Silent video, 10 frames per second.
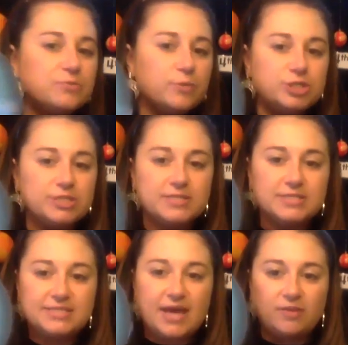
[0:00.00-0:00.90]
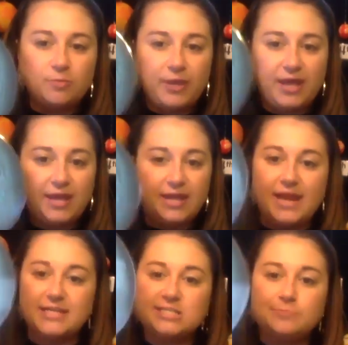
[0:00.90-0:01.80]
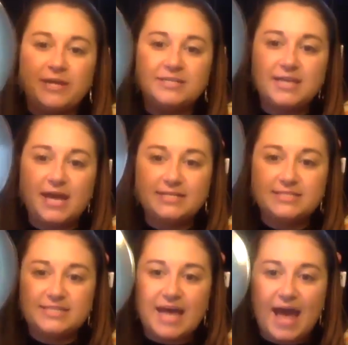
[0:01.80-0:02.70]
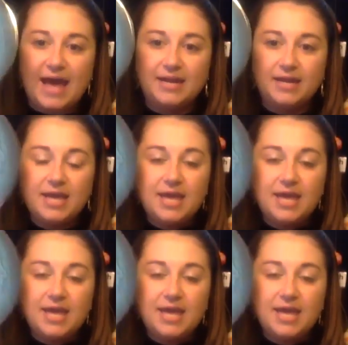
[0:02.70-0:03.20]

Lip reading: which is the 7th planet, and it spins on its side.